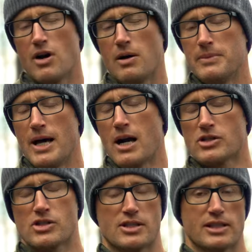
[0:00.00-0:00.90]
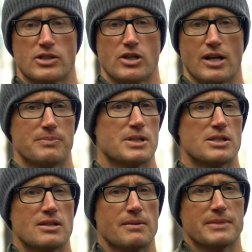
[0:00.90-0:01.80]
obnoxiously shaped
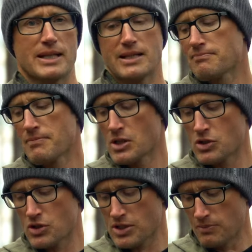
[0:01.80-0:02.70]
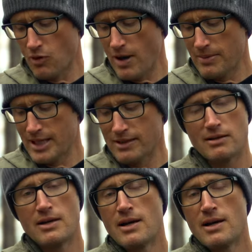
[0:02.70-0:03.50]
something. It's just some webbing.